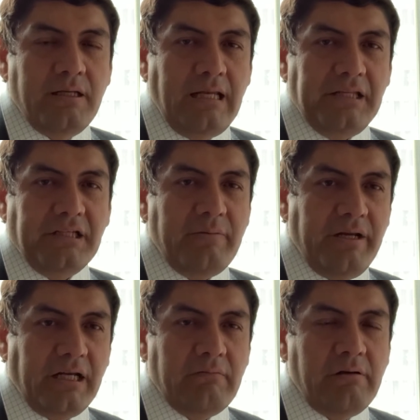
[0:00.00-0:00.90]
Latin
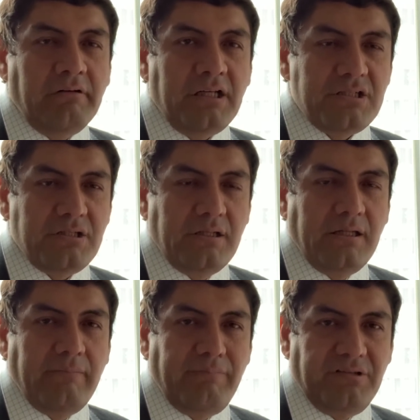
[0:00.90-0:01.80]
America Beverage,
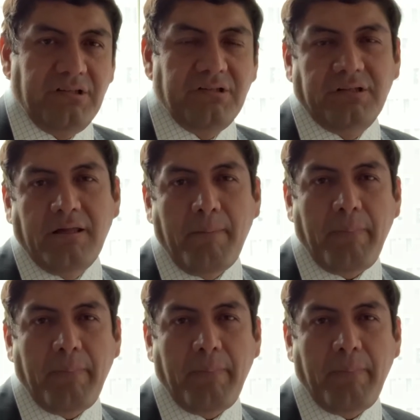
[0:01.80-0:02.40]
Mrs.